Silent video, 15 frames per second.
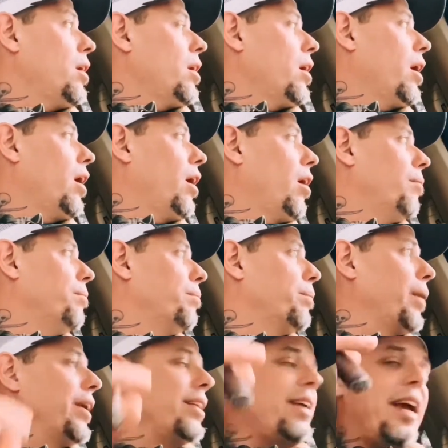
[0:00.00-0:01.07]

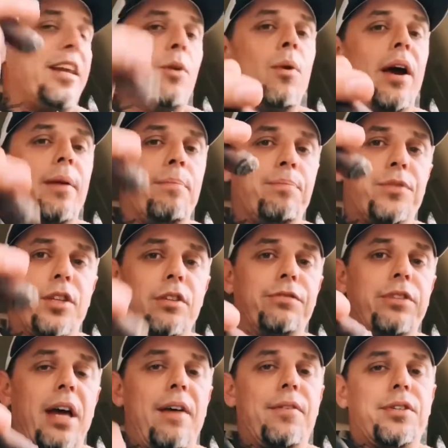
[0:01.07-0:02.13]
But anyway, to the
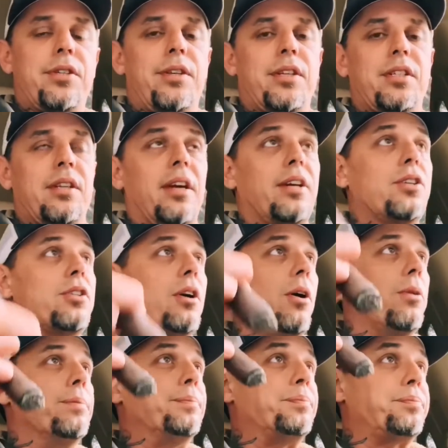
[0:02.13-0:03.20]
flavors of this thing.
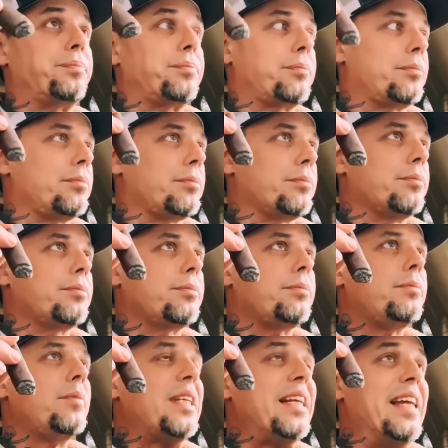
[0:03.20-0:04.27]
So
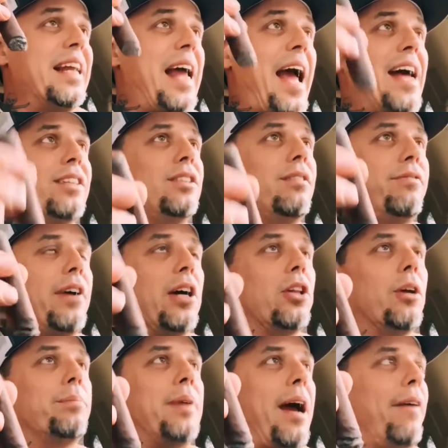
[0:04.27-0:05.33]
it has
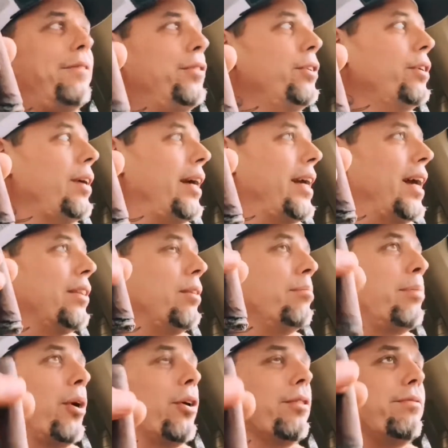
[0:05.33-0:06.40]
developed after I got the
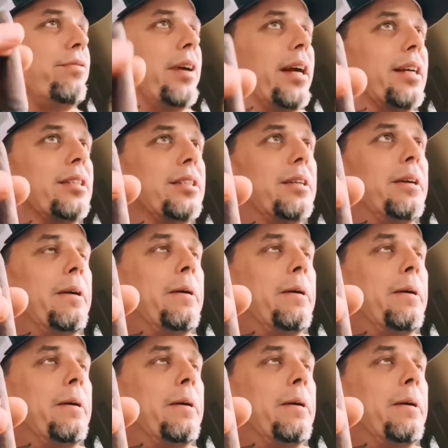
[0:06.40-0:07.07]
burn fixed.